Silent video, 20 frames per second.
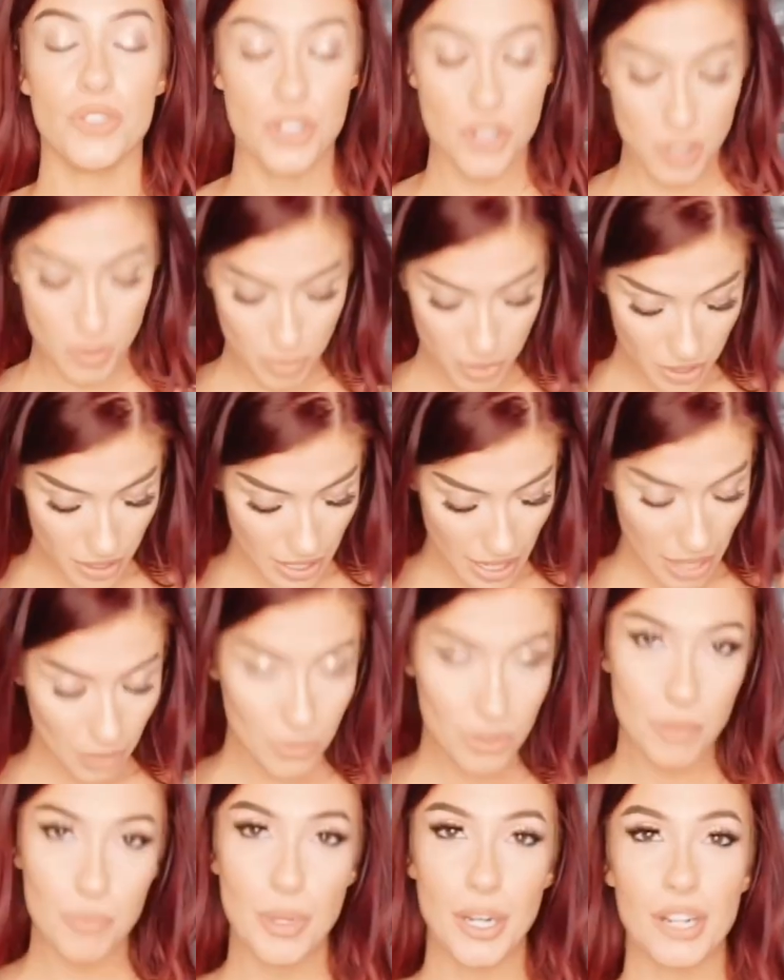and just put it on
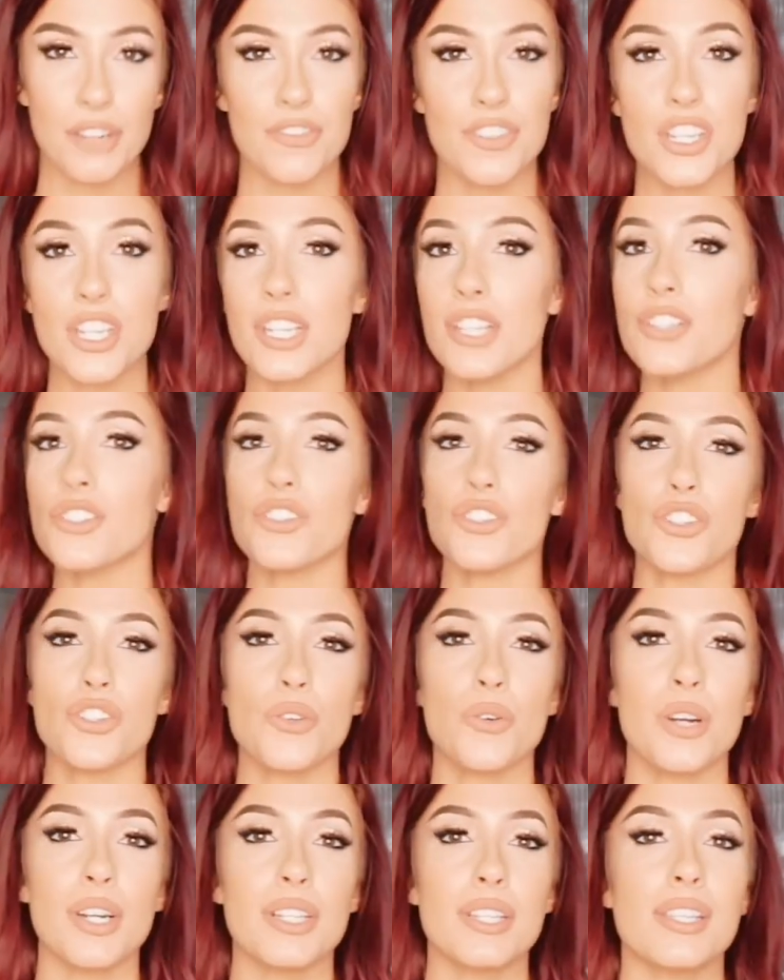with a pair of jeans or
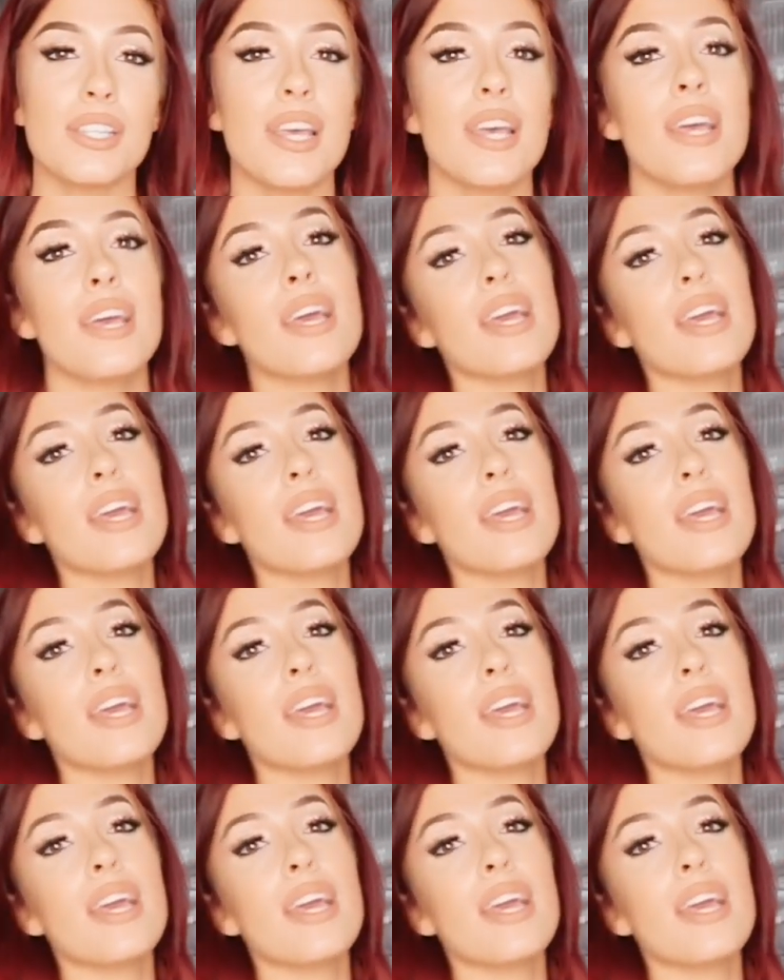shorts